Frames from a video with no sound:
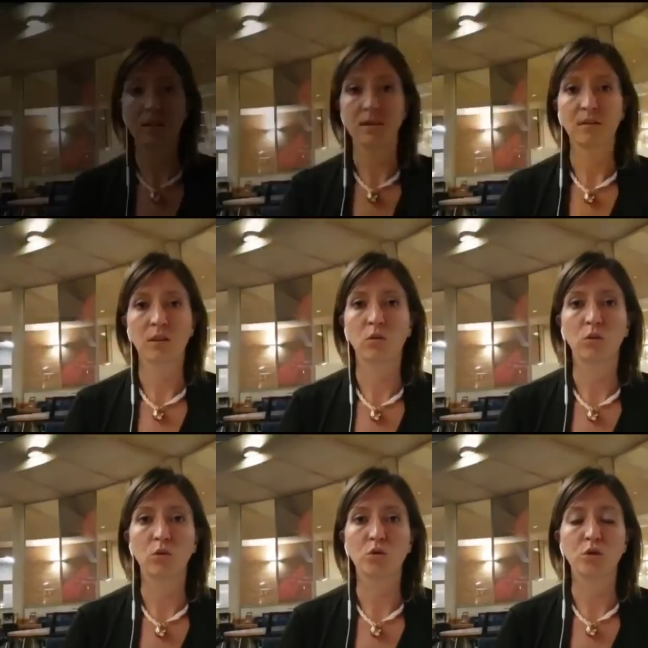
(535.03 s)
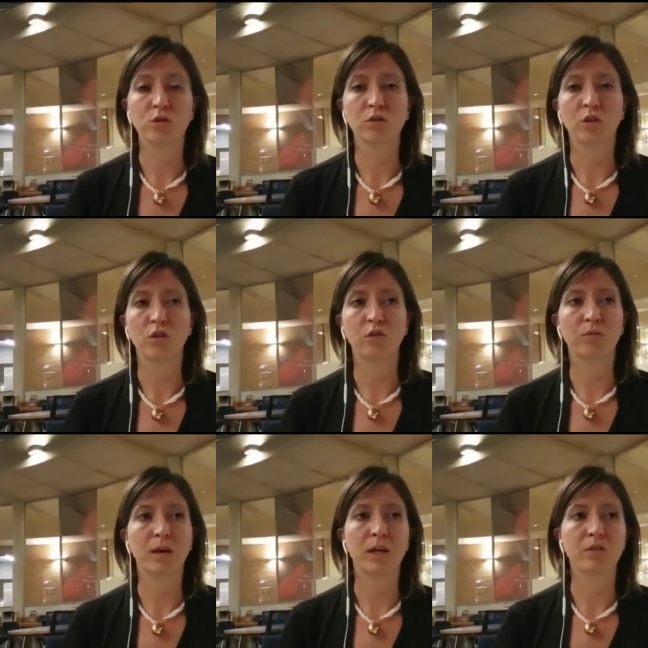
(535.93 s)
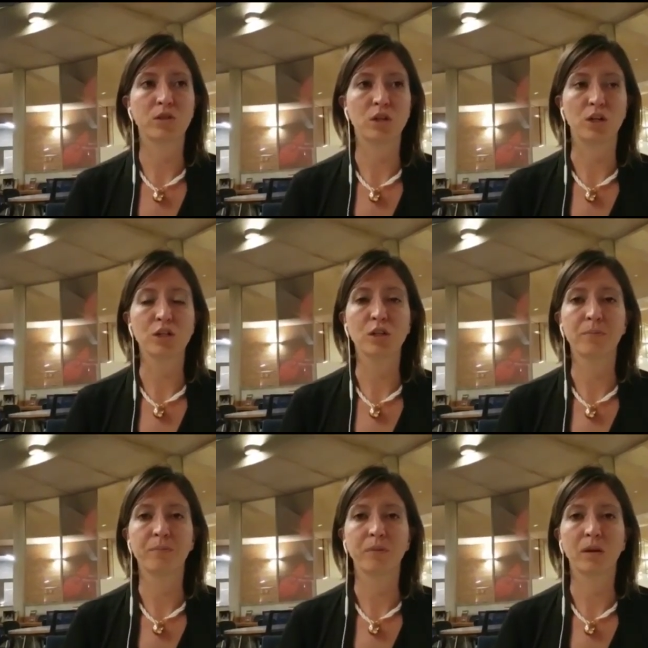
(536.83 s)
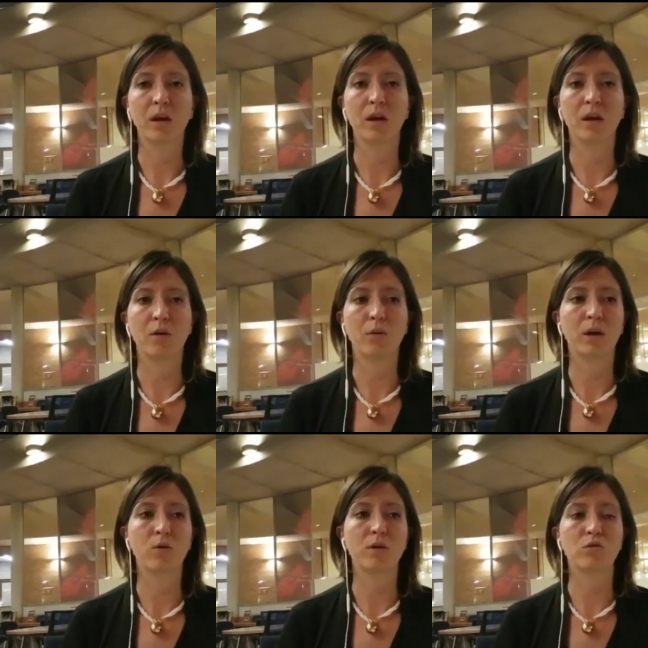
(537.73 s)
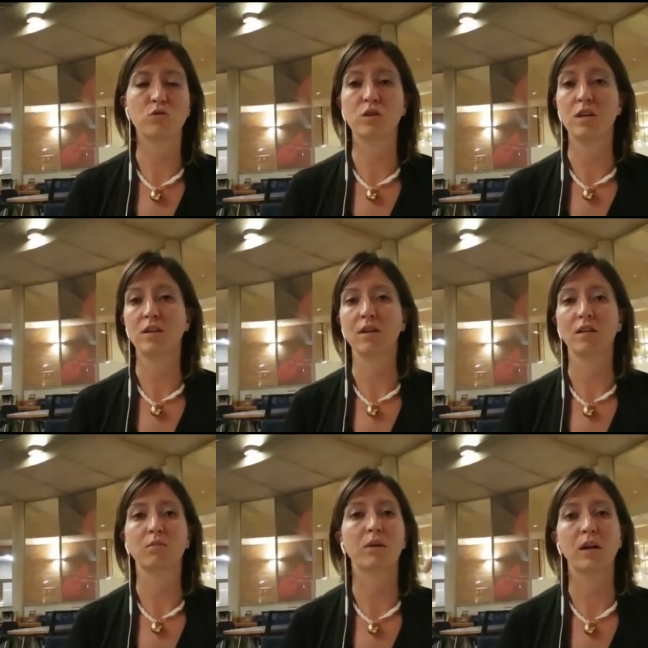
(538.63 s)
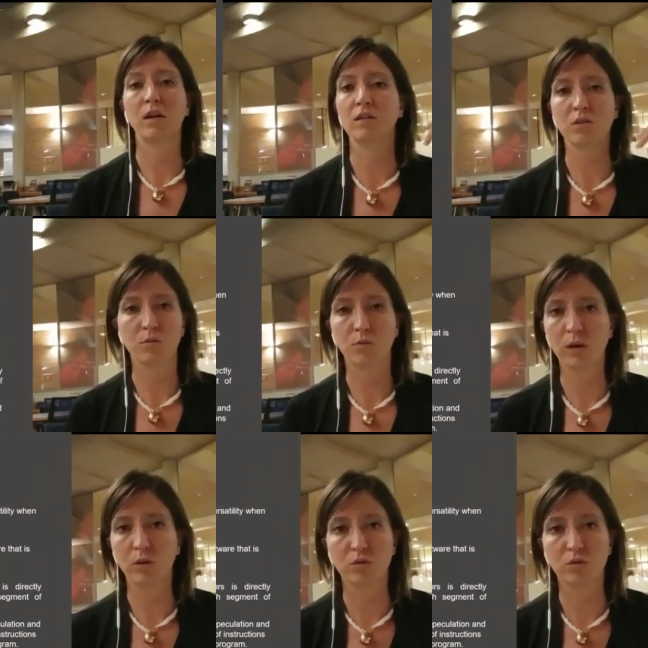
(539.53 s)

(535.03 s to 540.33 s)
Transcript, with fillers: These are the conclusions of my research. Uh, we are going to see that parallelism will